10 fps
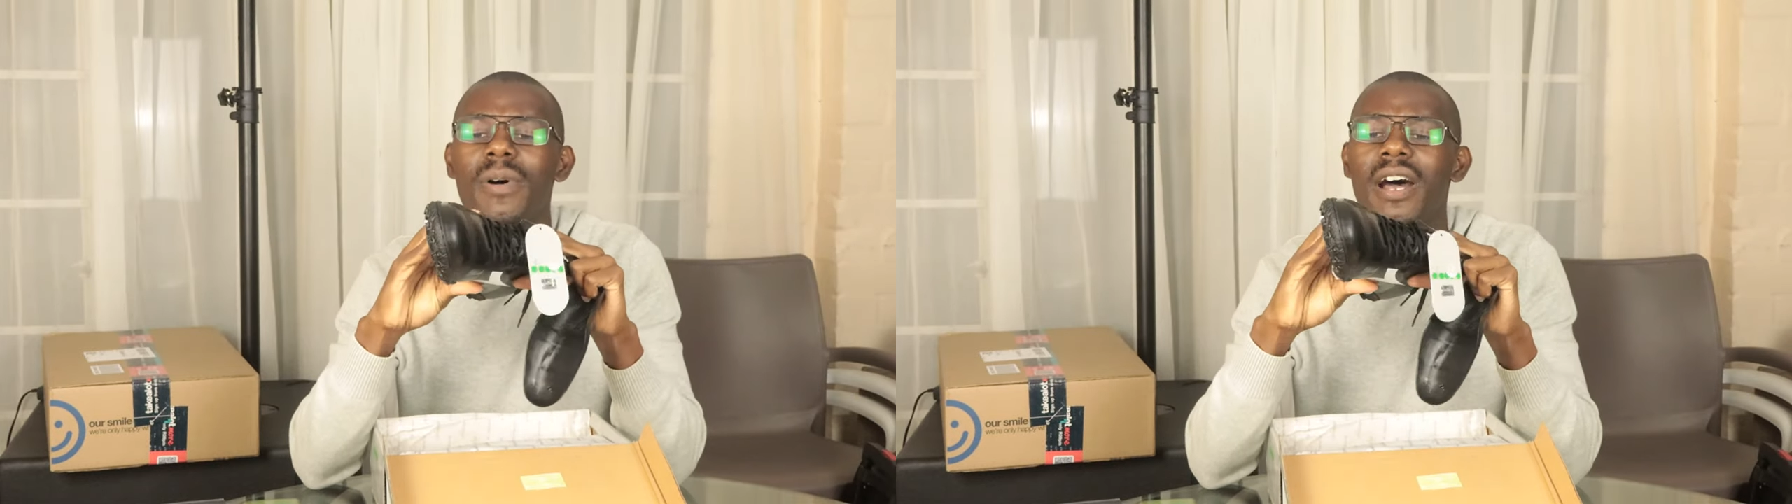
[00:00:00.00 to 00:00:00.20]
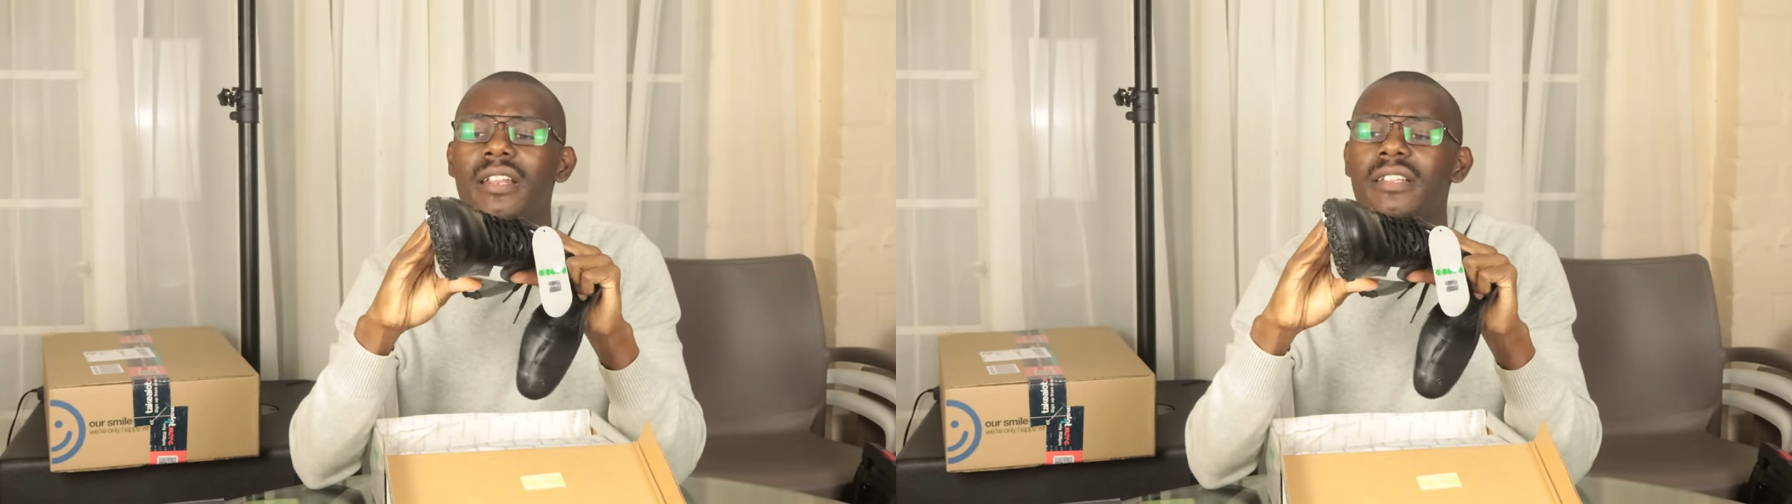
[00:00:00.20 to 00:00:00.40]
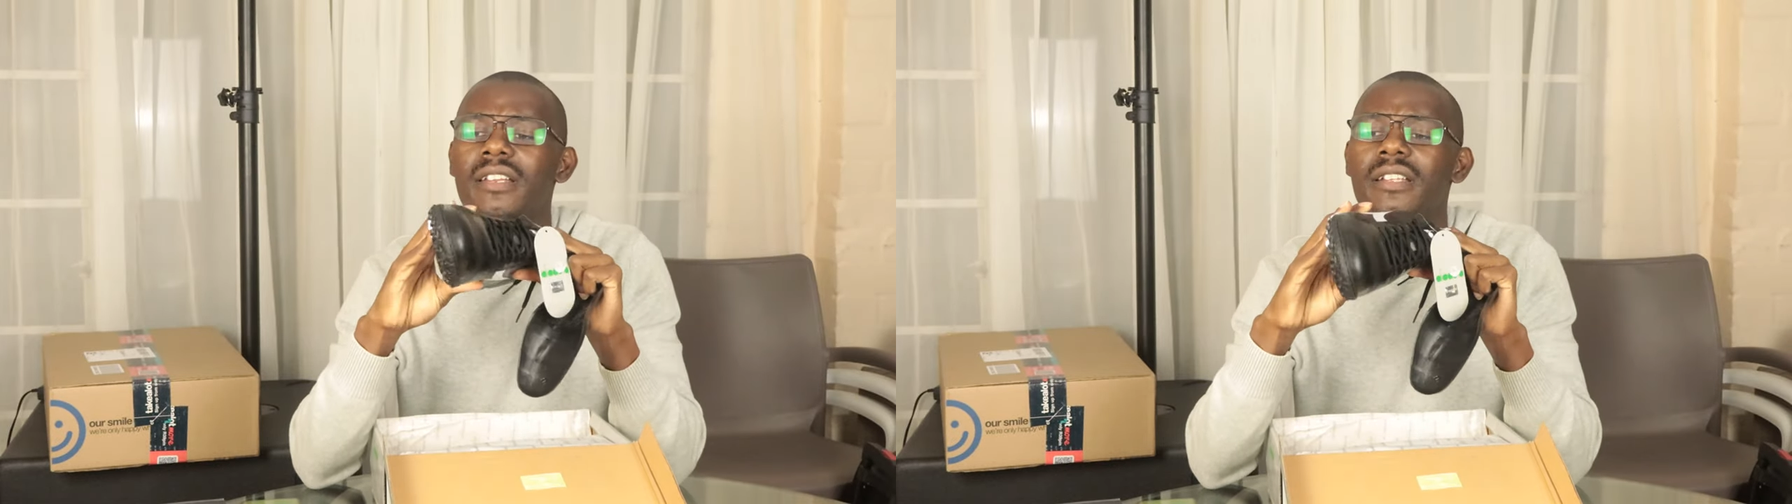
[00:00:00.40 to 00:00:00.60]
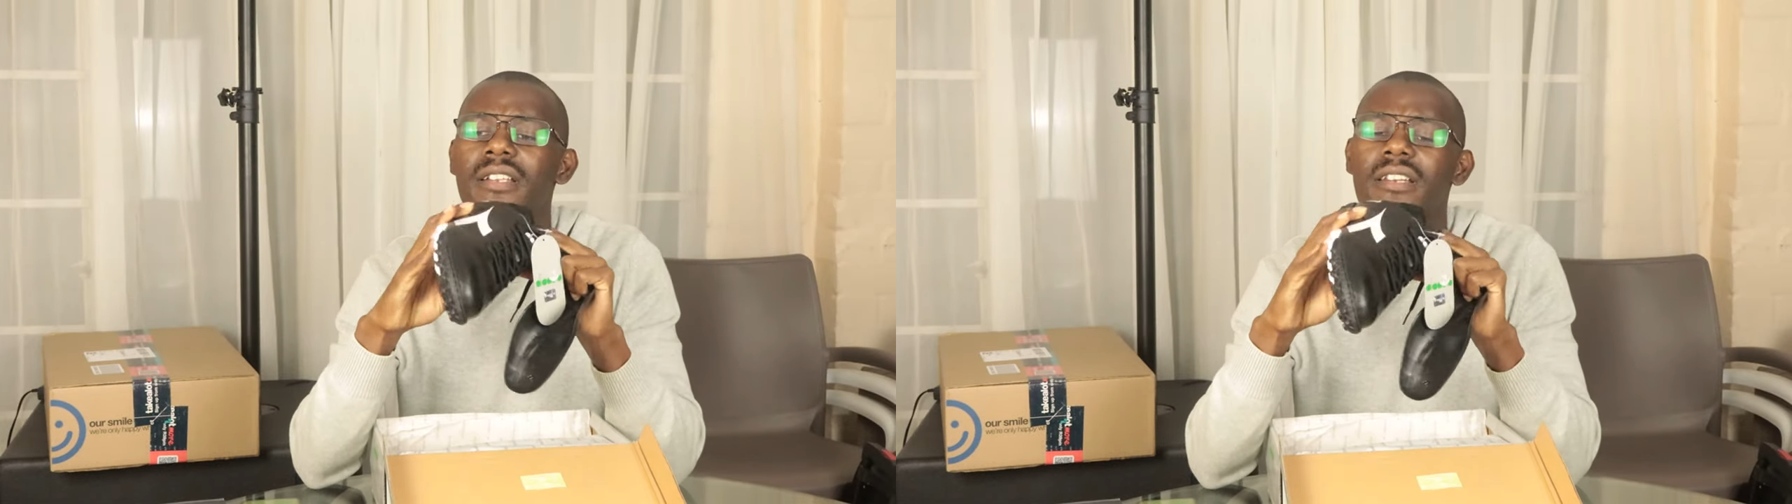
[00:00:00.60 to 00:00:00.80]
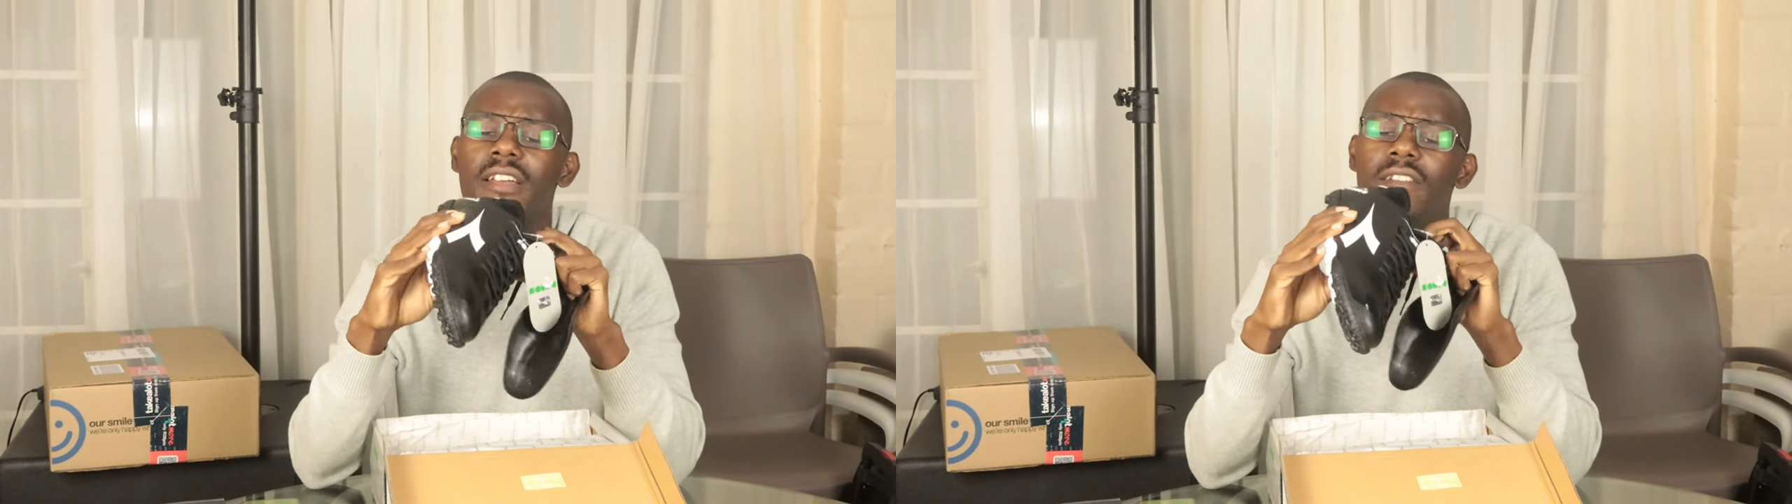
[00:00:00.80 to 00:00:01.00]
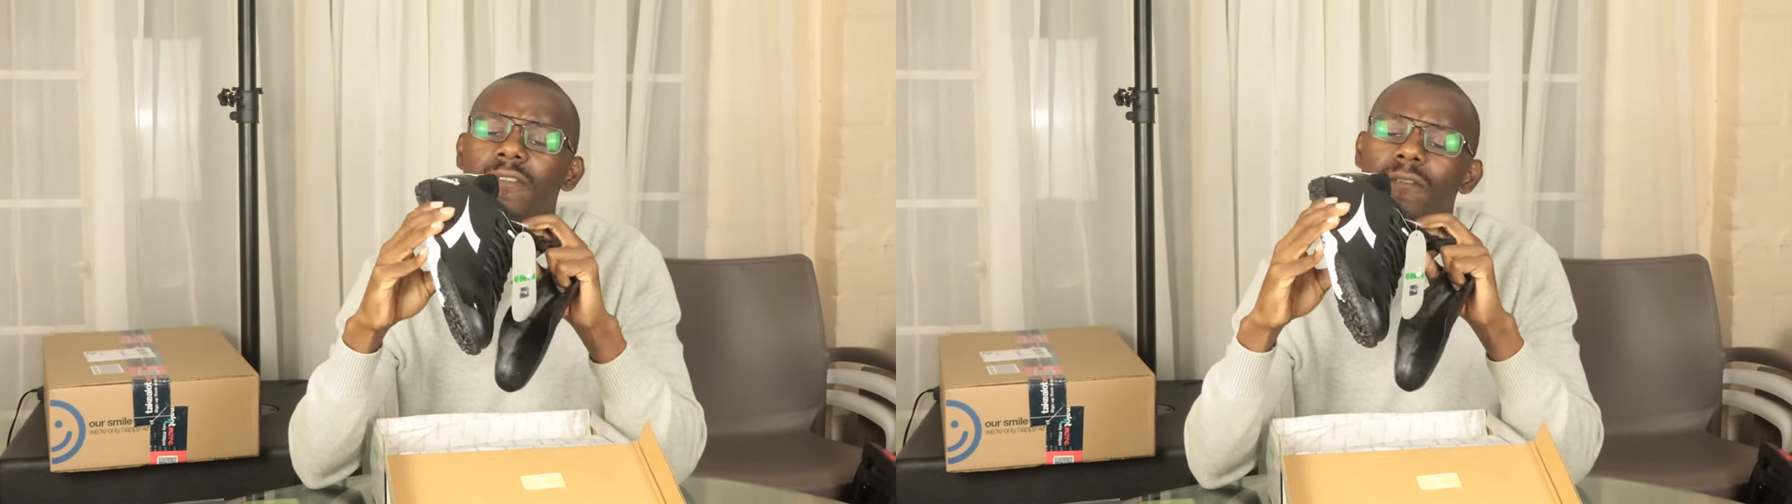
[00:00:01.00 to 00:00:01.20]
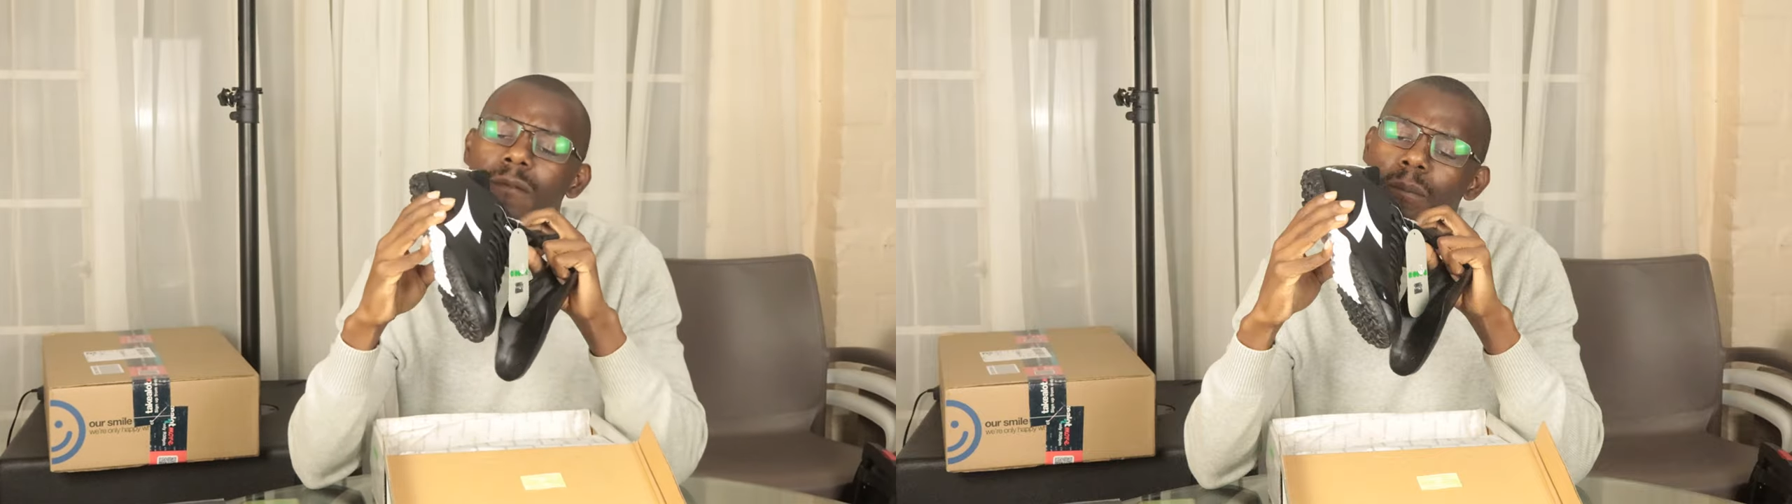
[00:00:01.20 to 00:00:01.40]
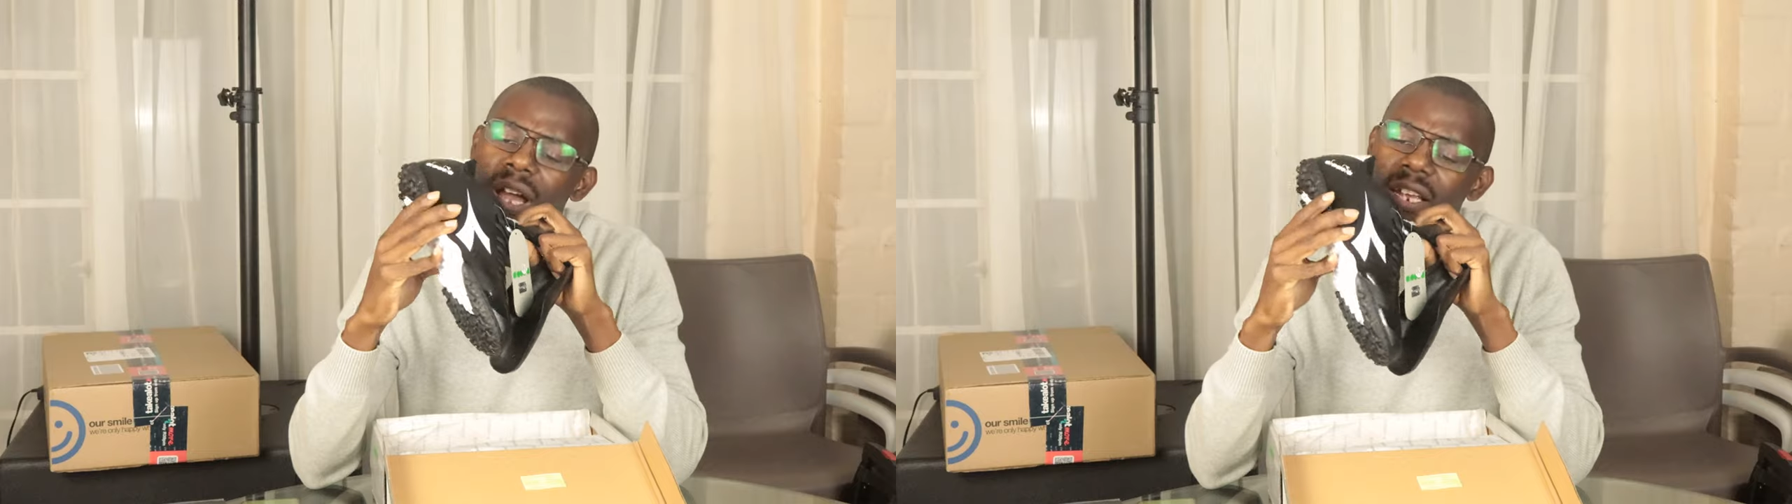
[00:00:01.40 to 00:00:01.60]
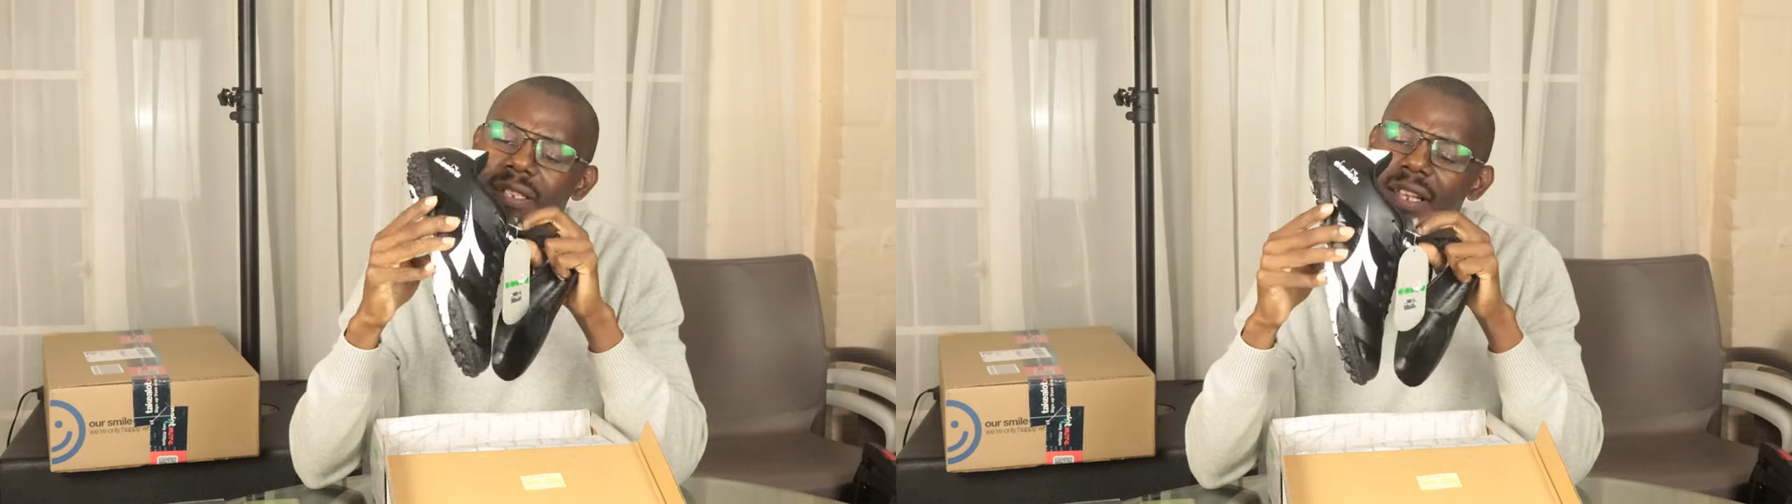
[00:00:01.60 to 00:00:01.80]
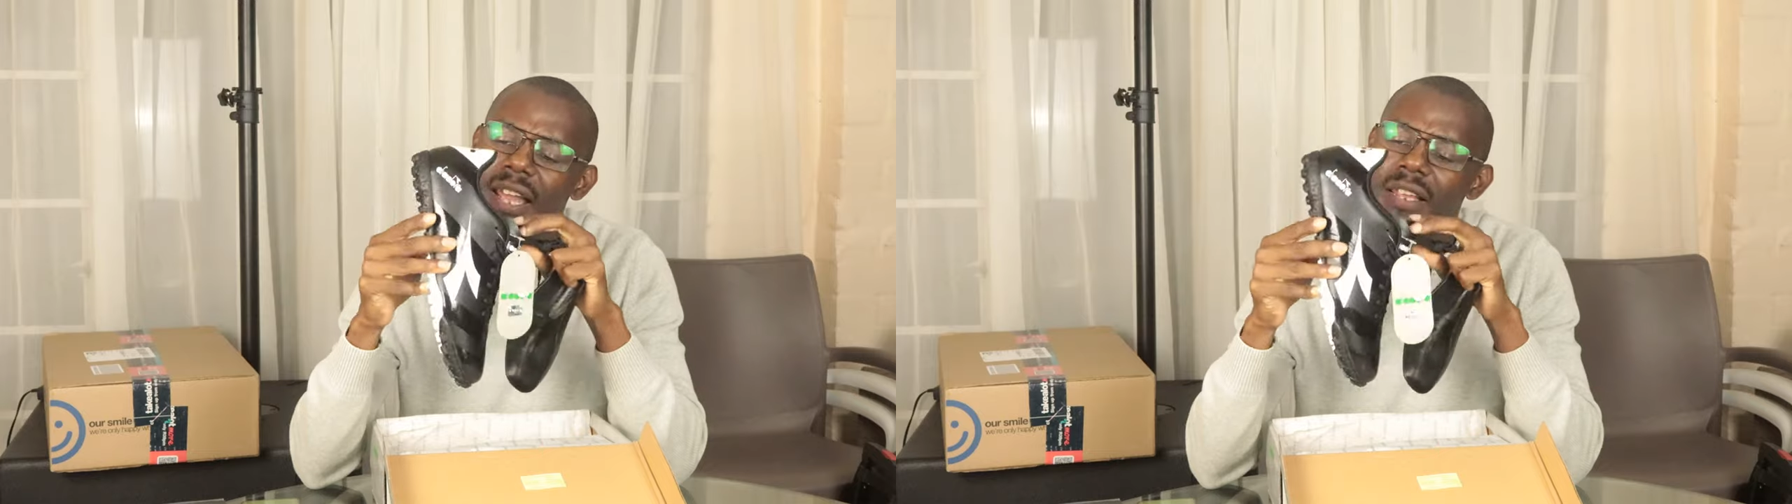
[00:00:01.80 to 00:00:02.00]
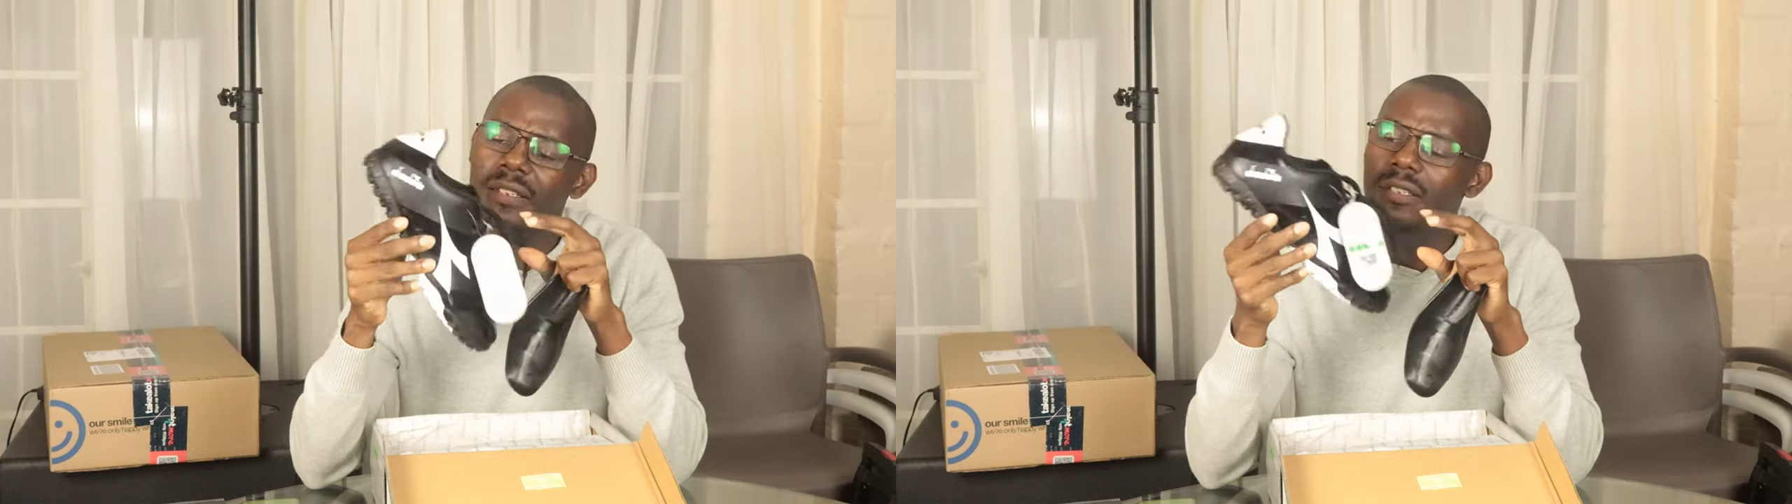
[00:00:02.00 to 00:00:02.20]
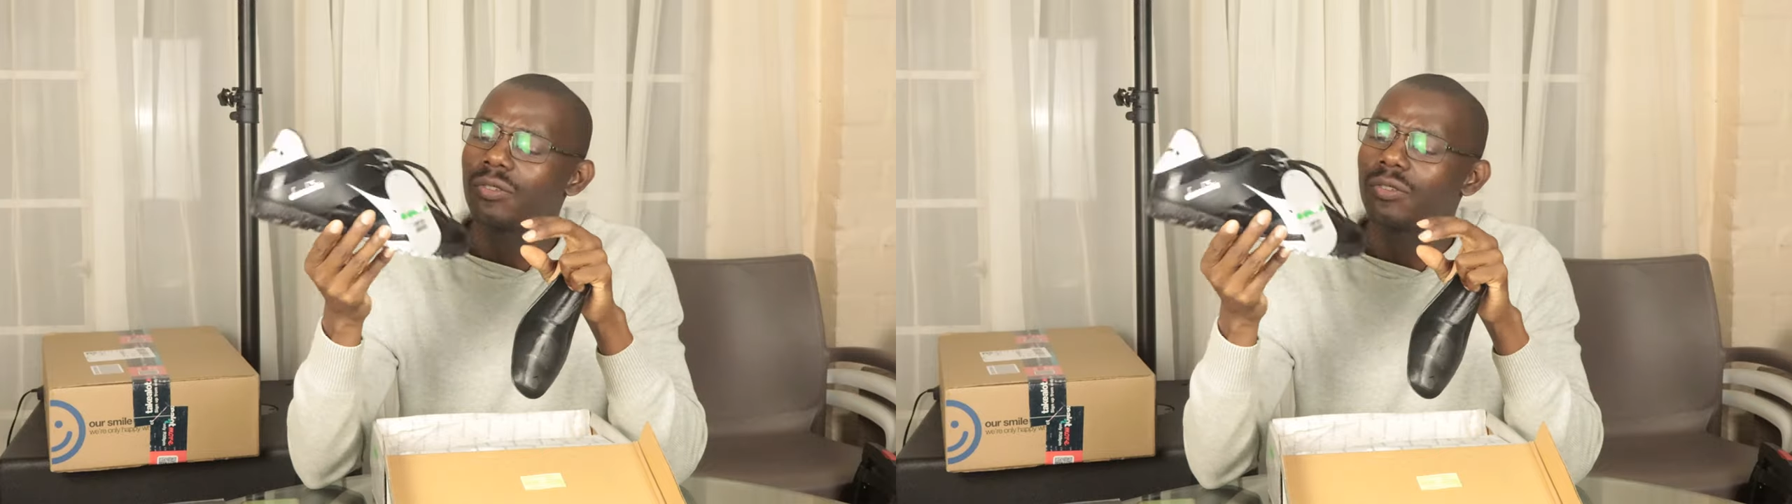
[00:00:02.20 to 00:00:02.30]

but they didn't have my size,